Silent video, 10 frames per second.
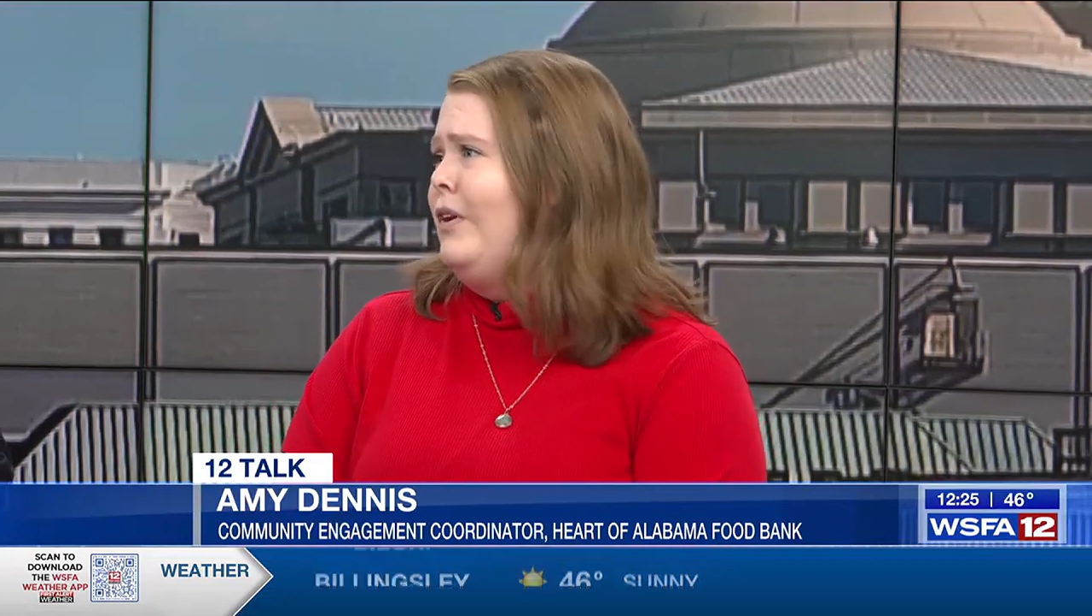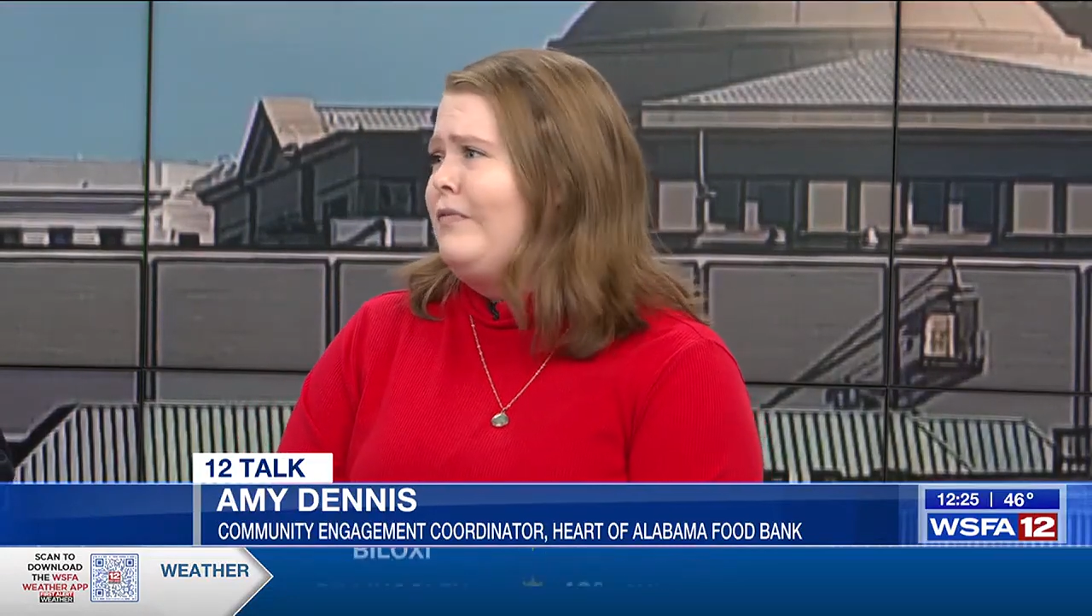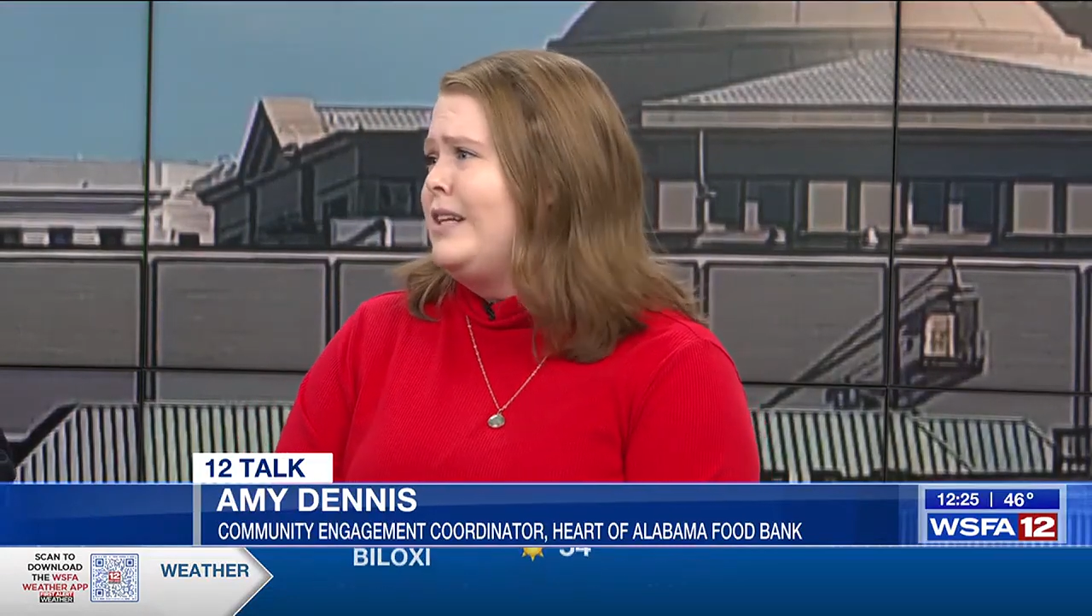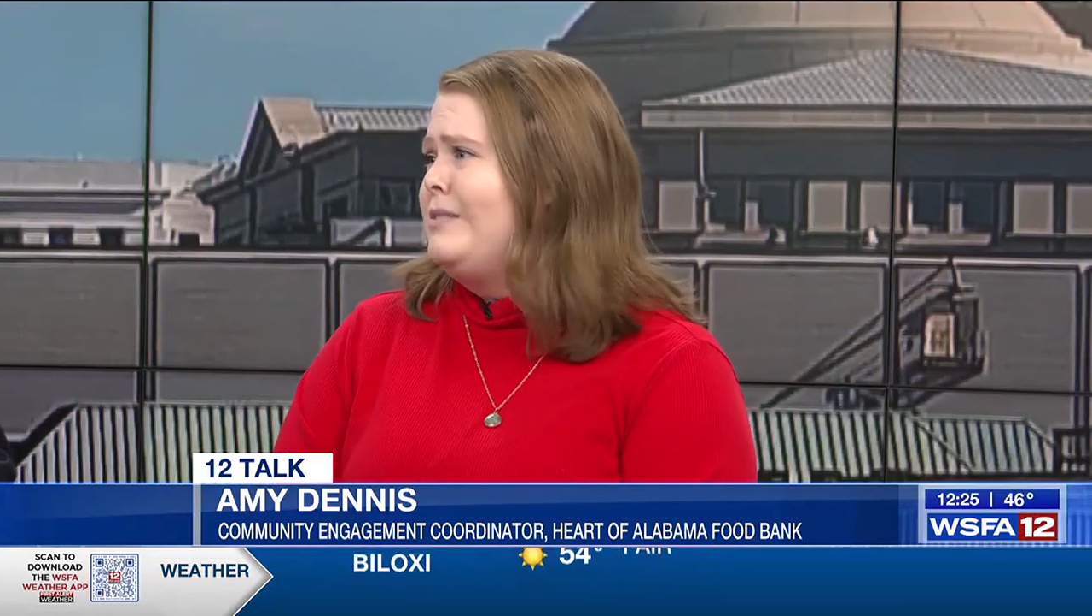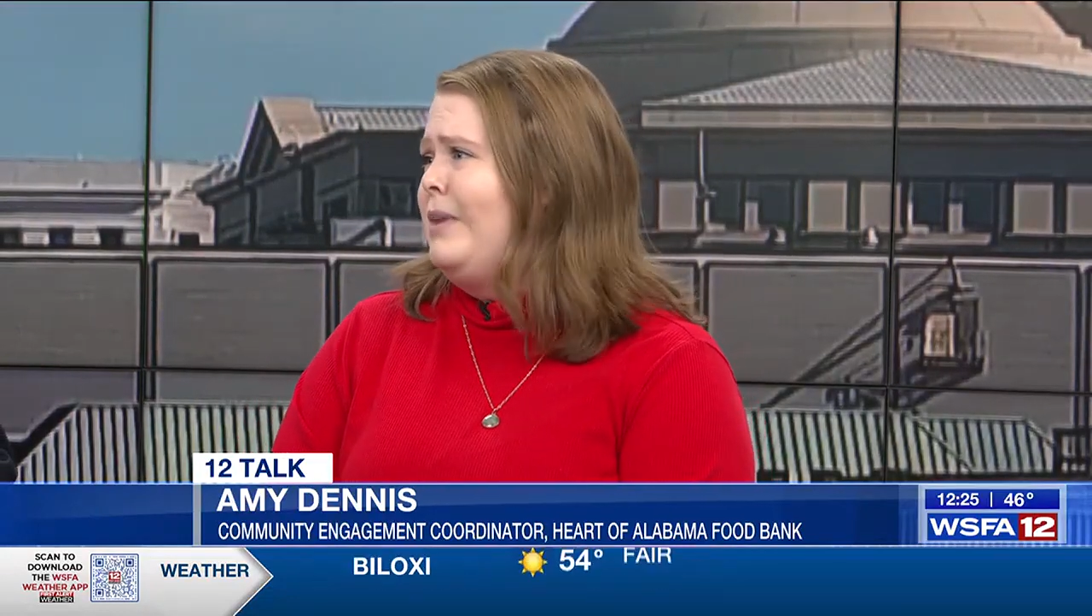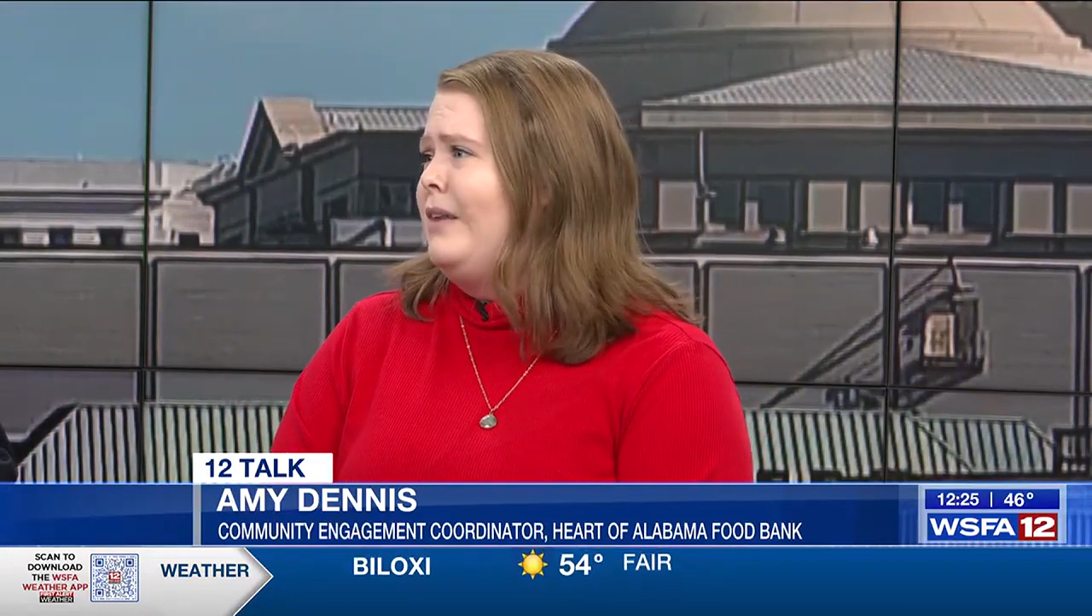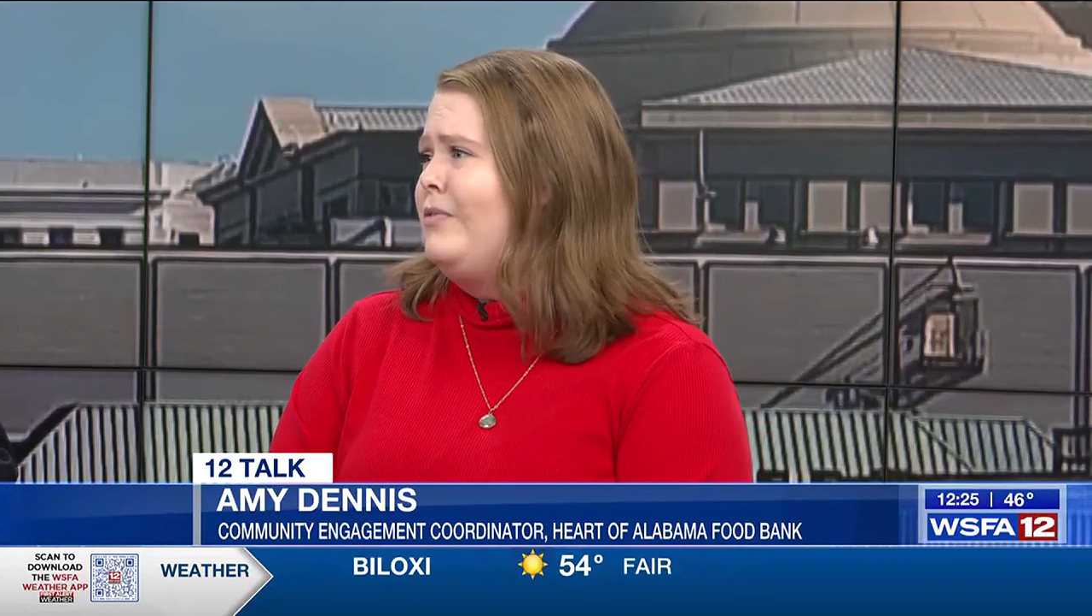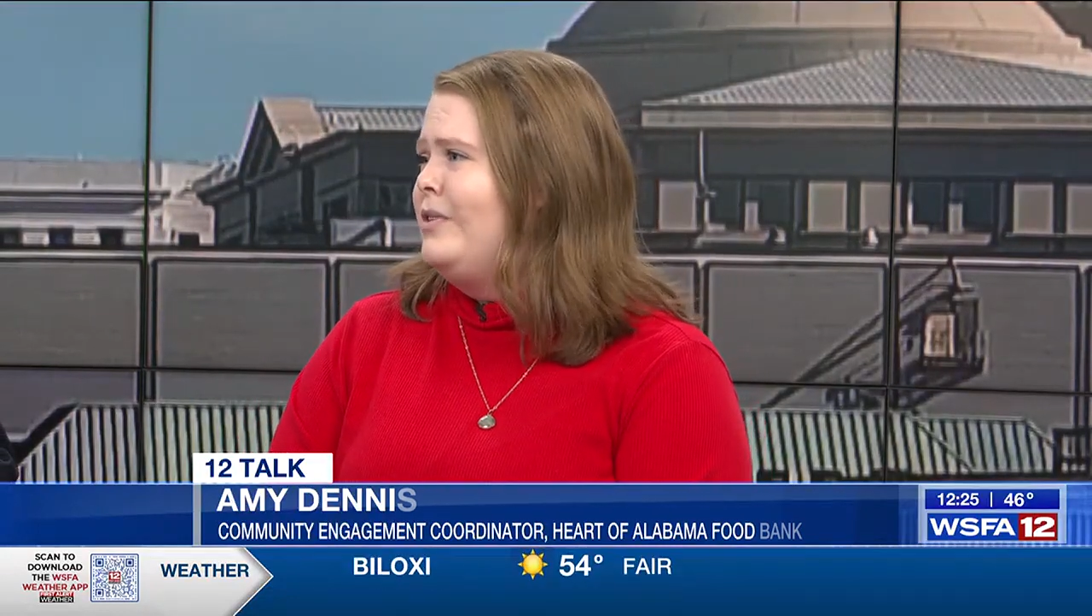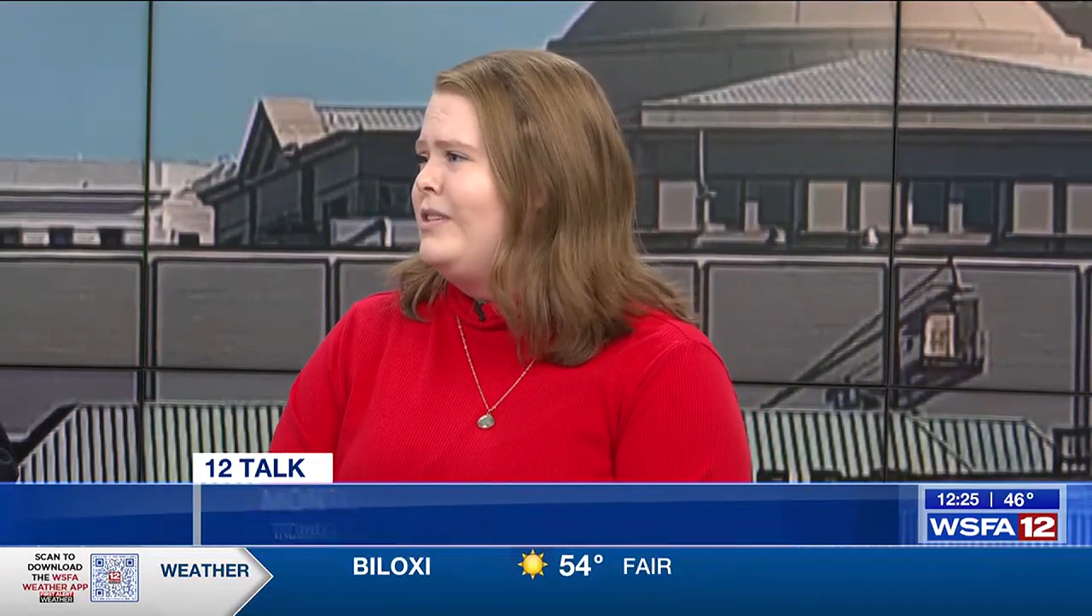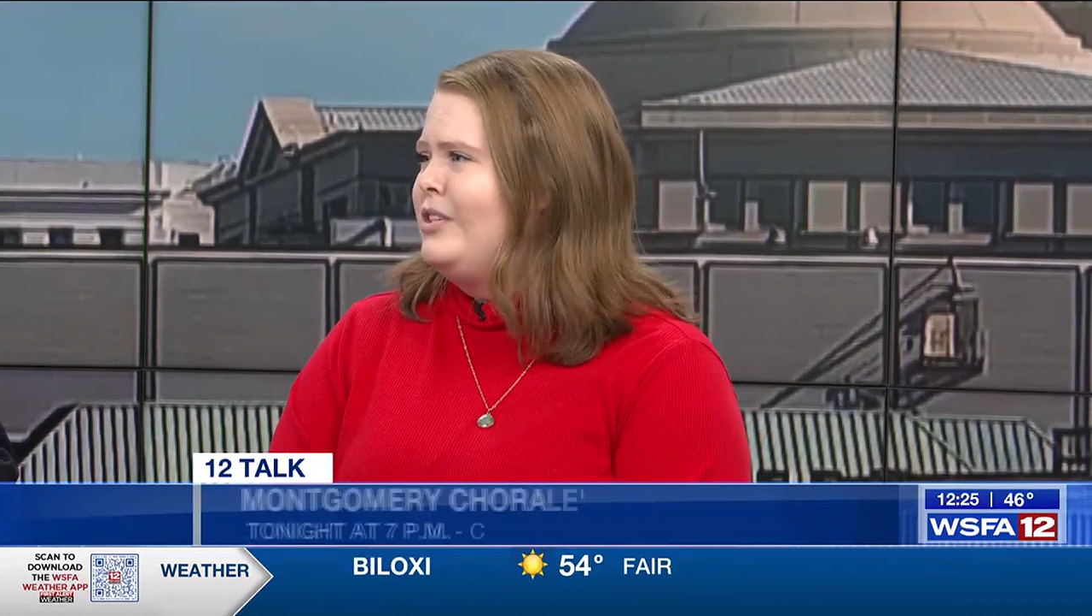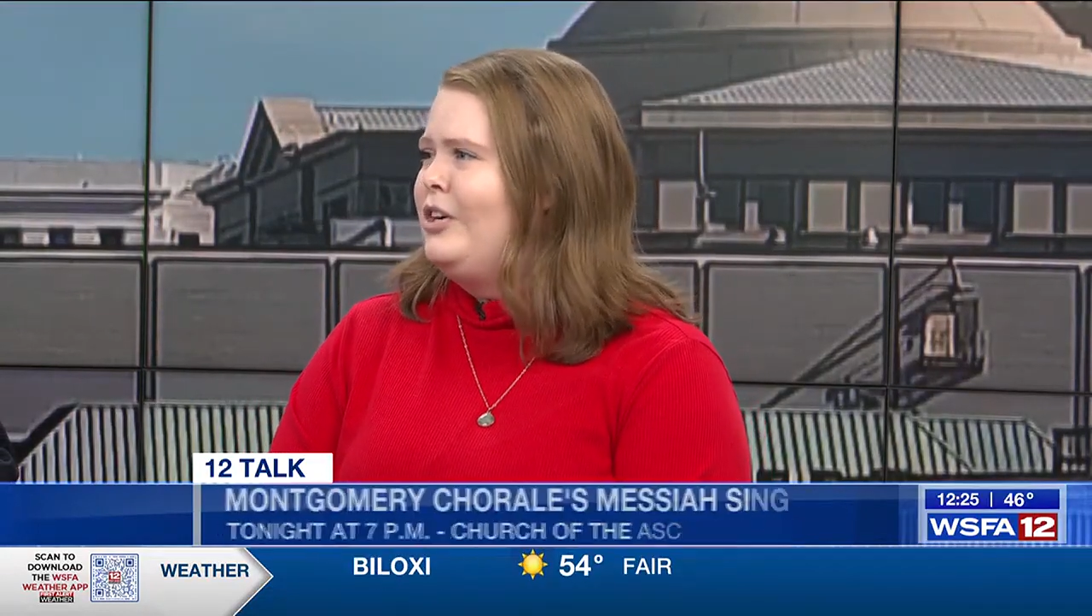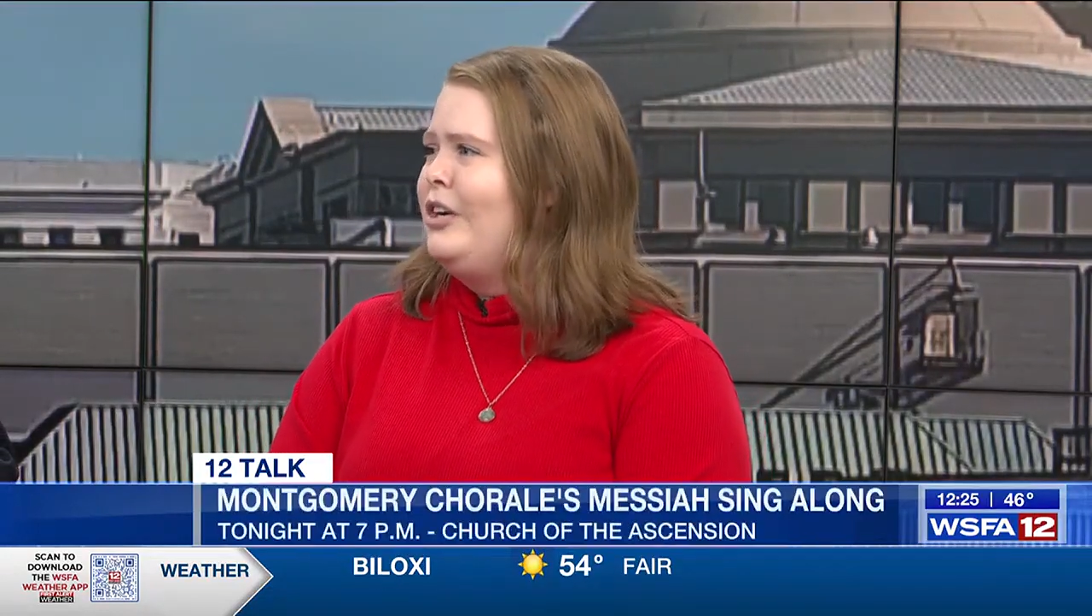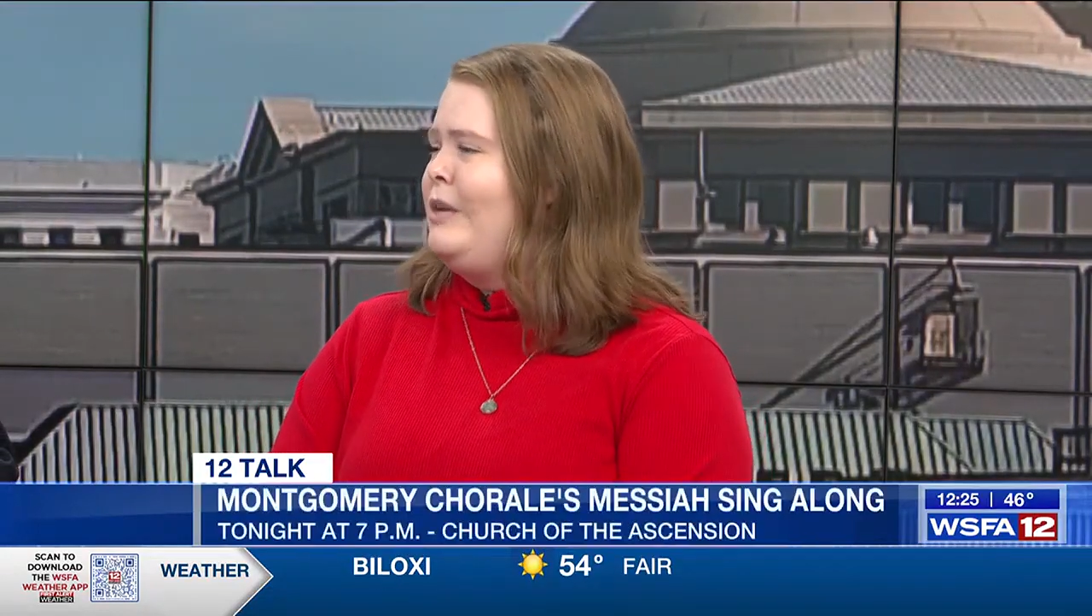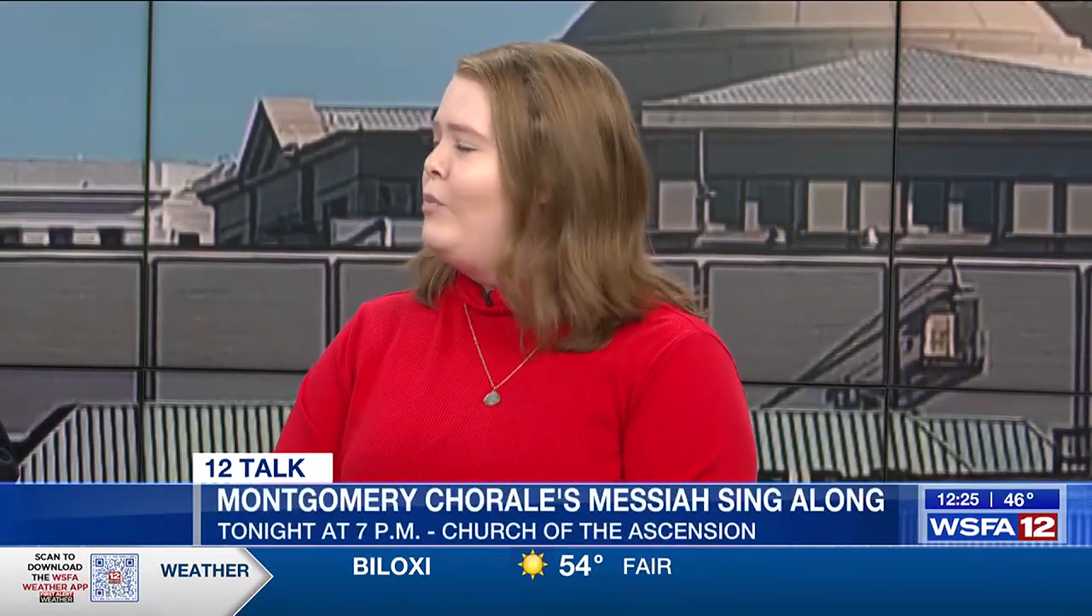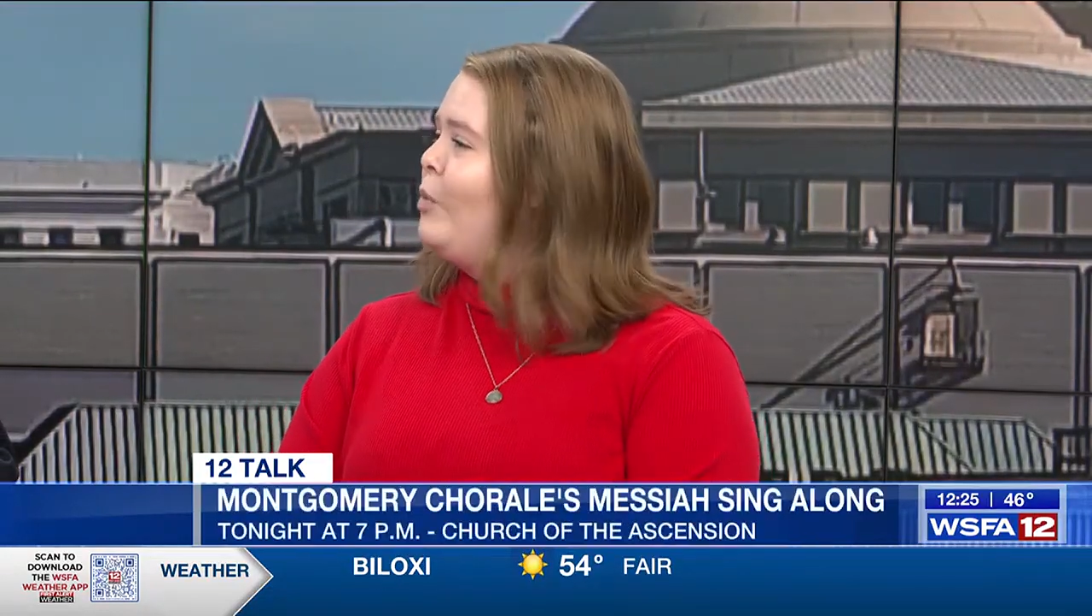affected by food insecurity,